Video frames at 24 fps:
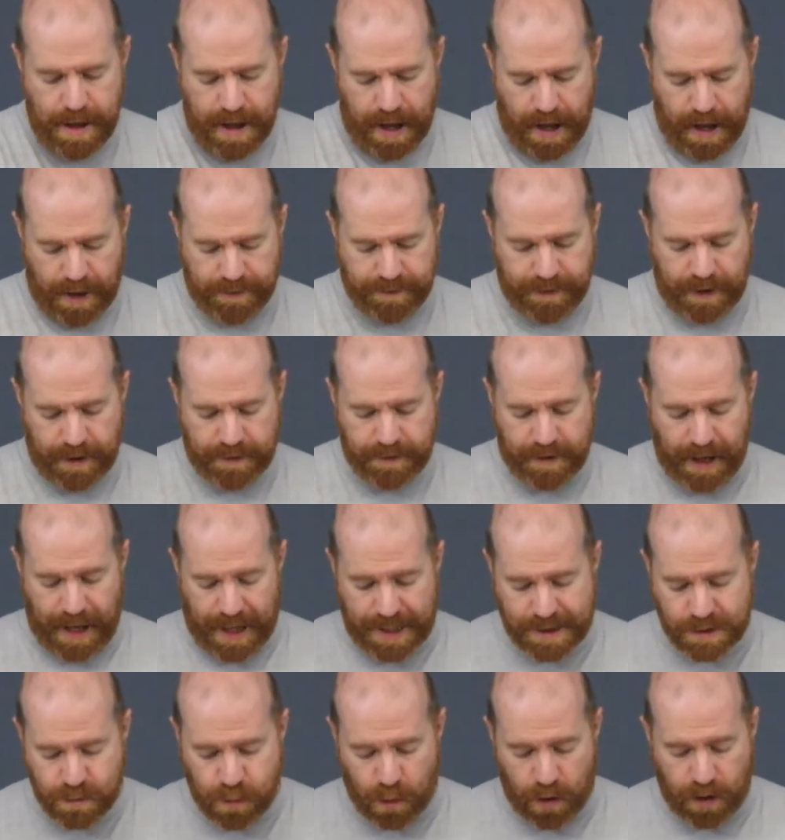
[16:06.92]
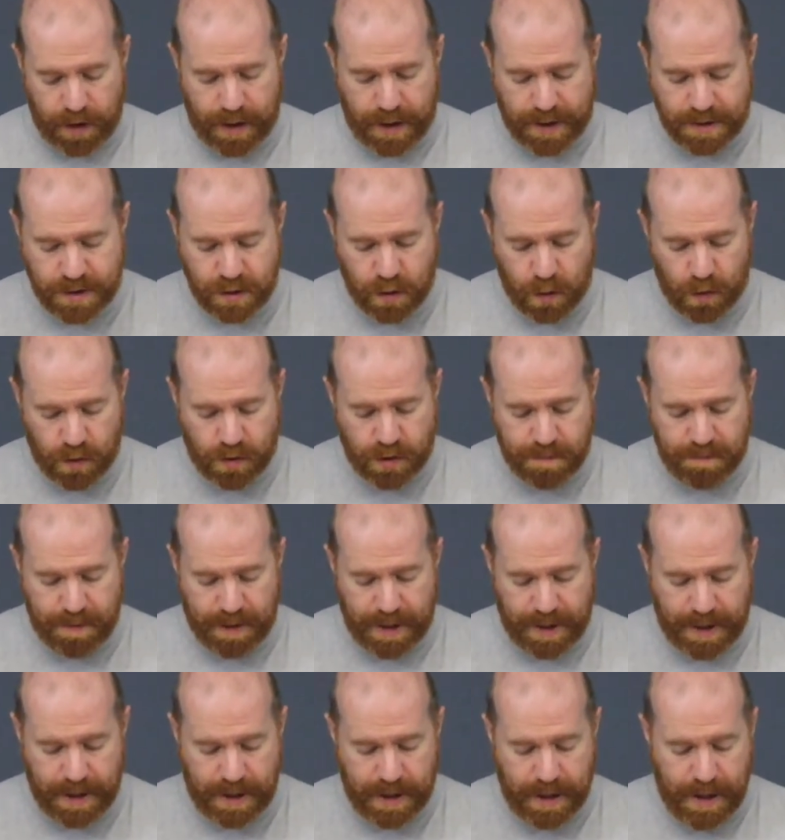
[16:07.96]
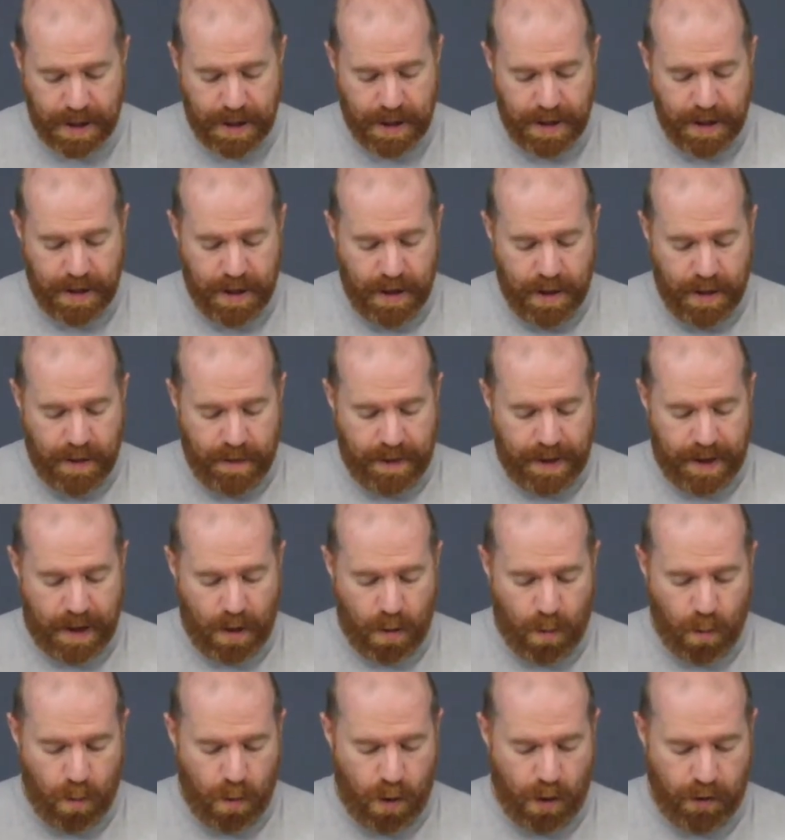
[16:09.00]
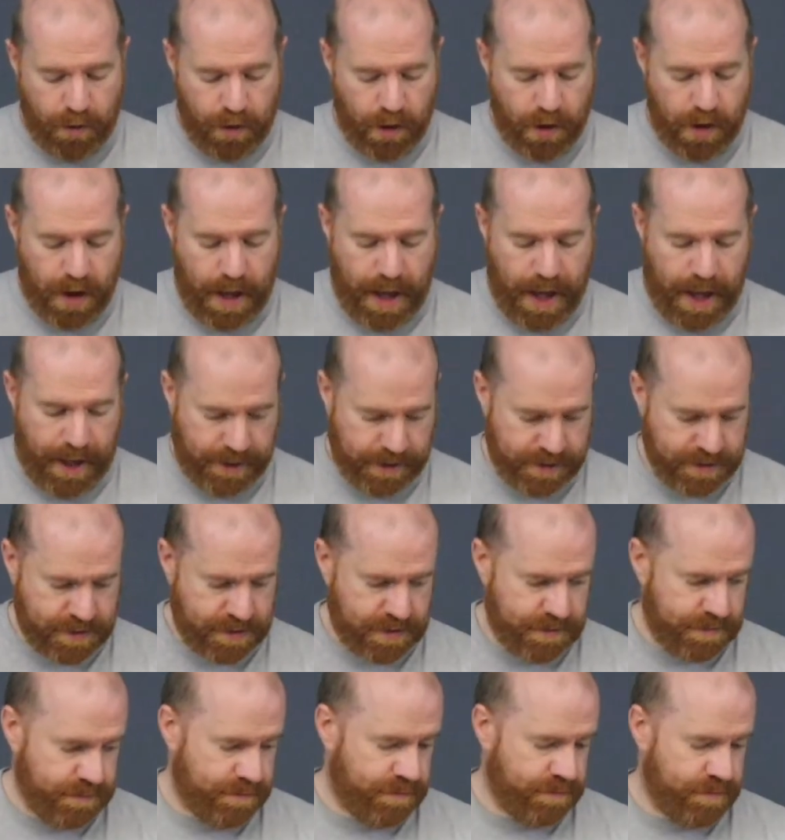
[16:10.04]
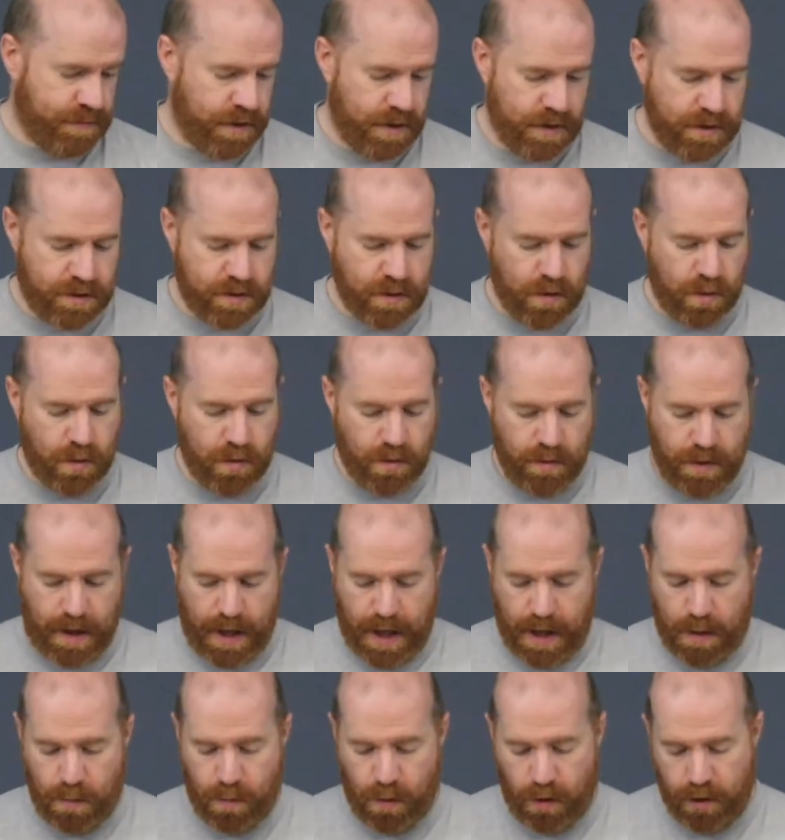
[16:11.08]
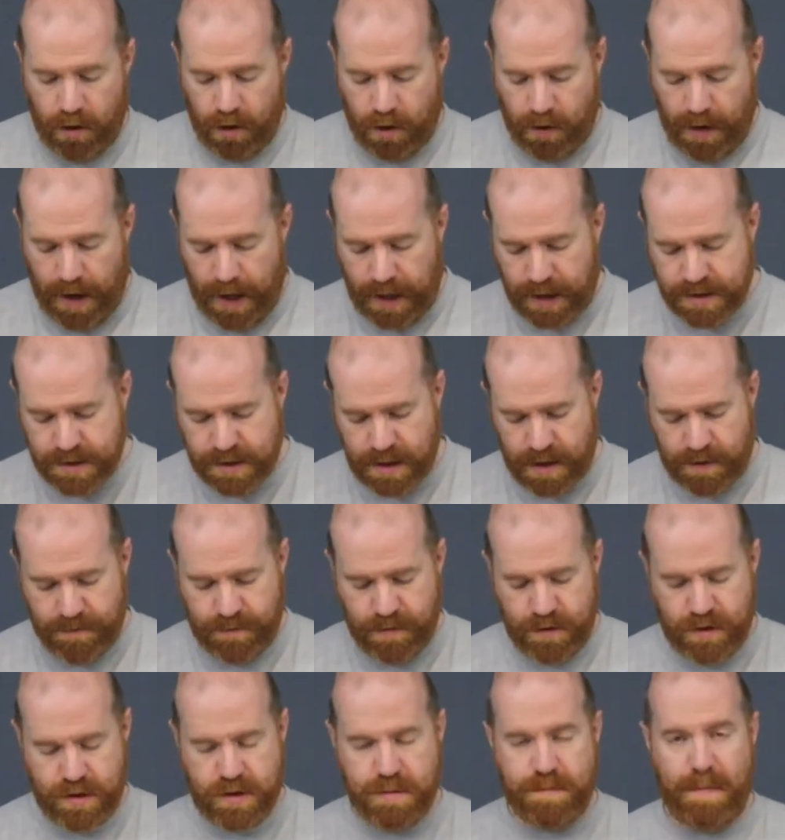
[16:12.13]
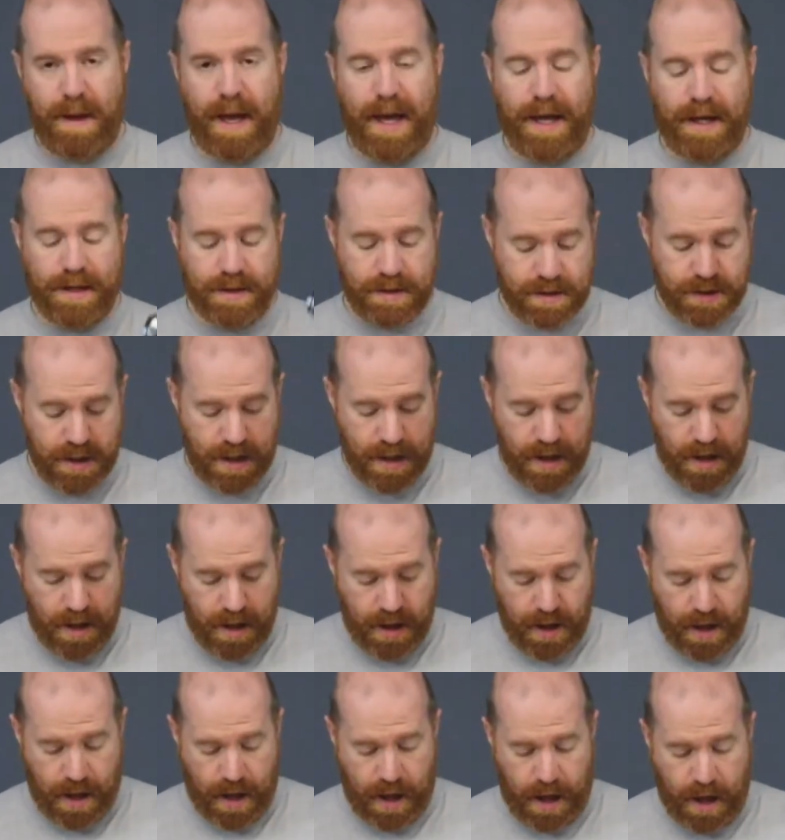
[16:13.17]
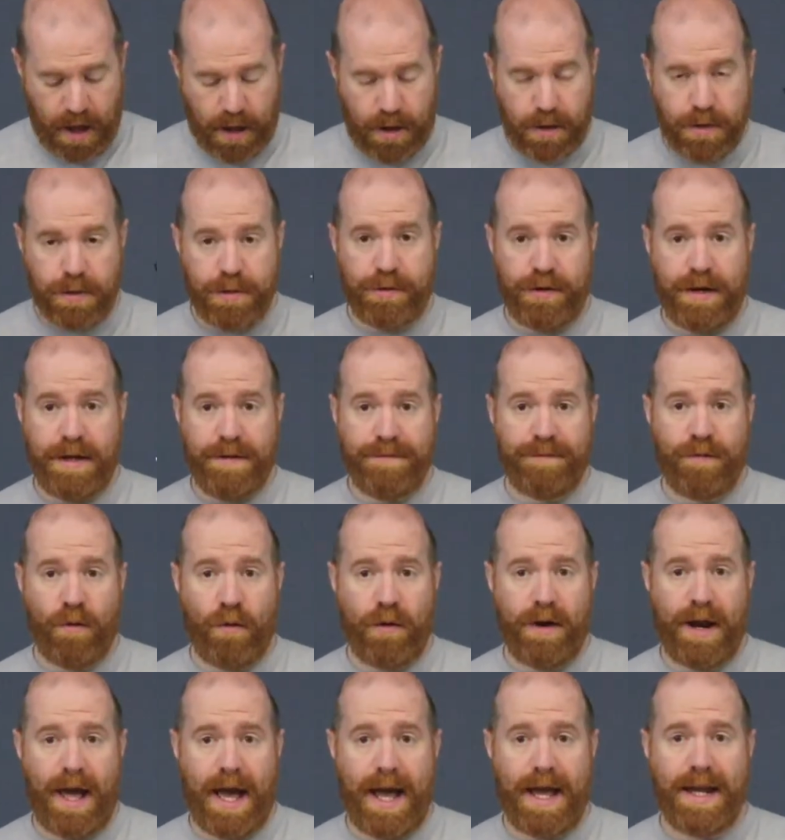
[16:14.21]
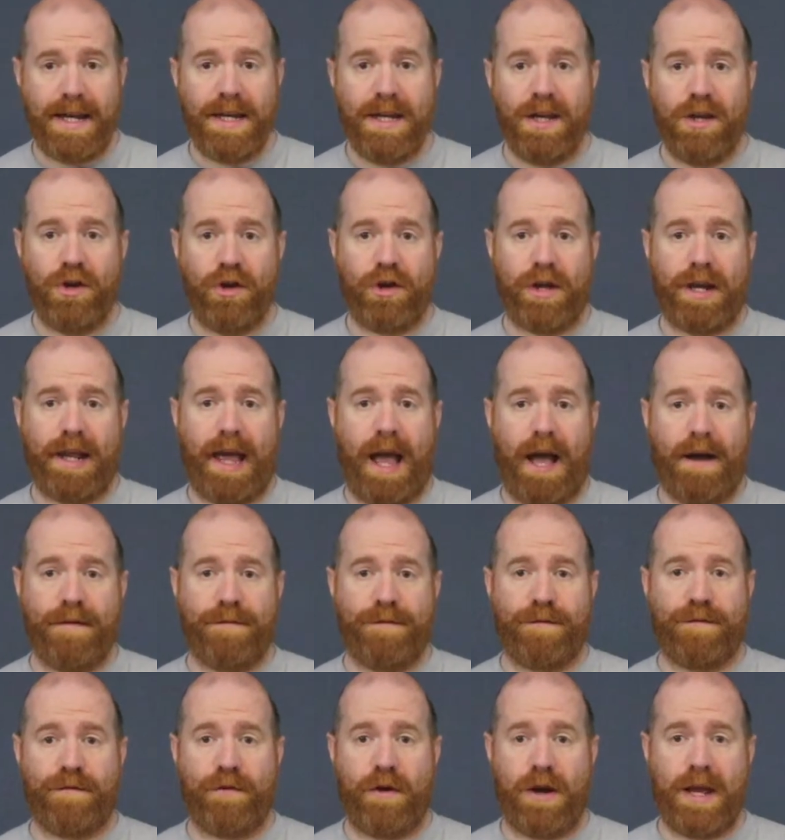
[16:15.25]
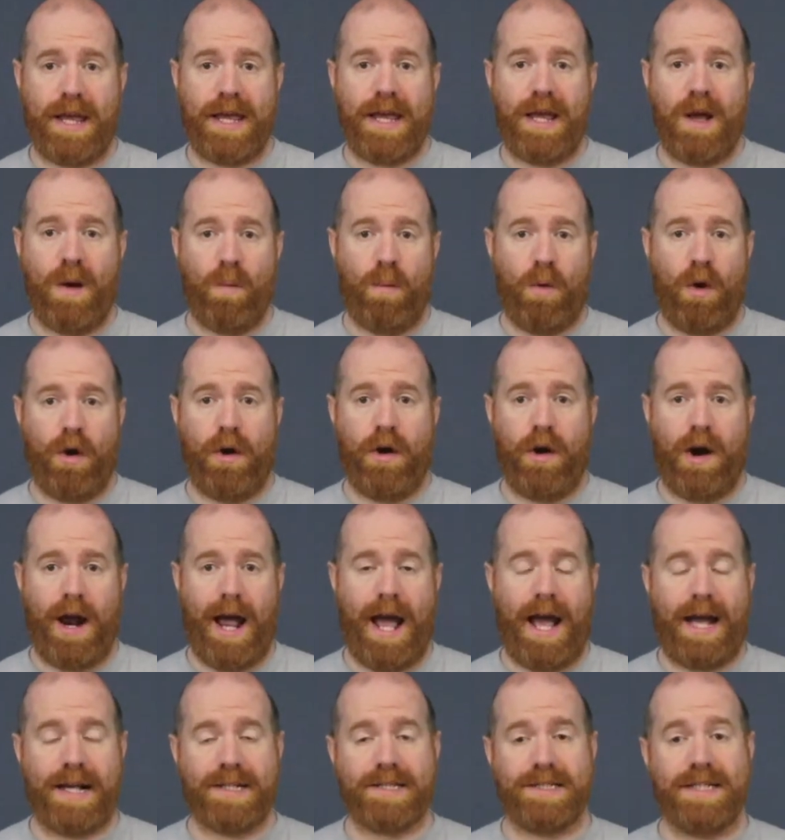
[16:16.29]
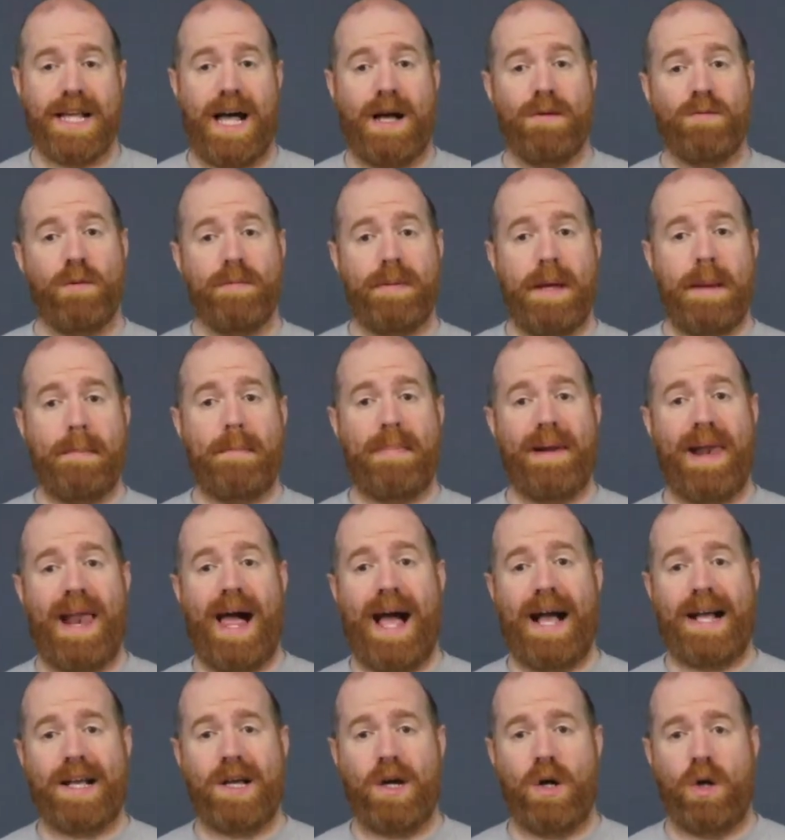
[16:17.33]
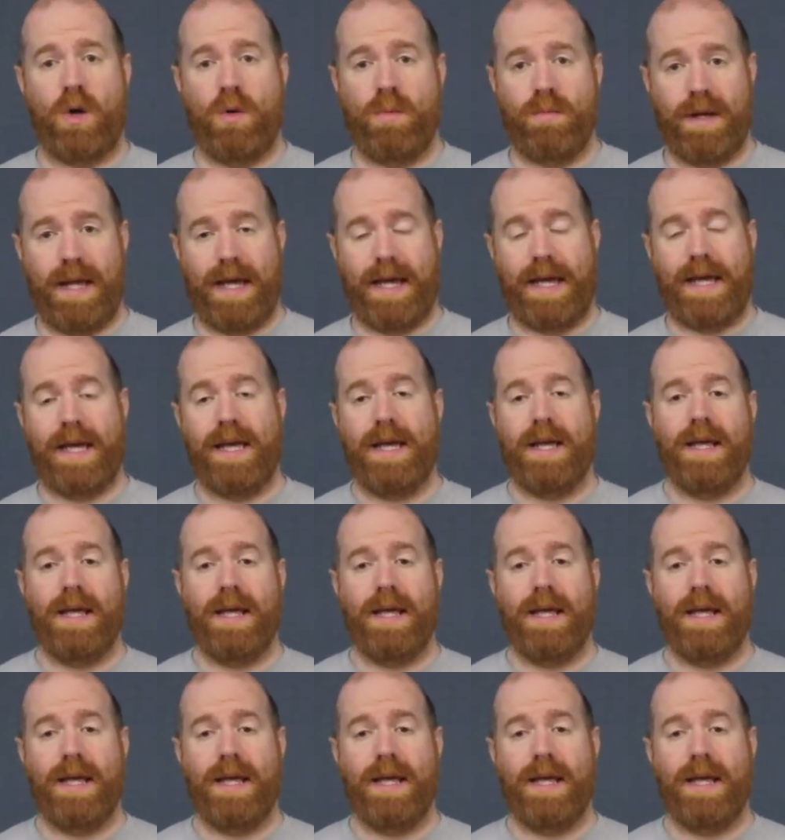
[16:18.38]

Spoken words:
And then the last one is going to be the Warrior X. So Warrior X, if you spend $349, you're going to get a free Warrior X. That will be black only.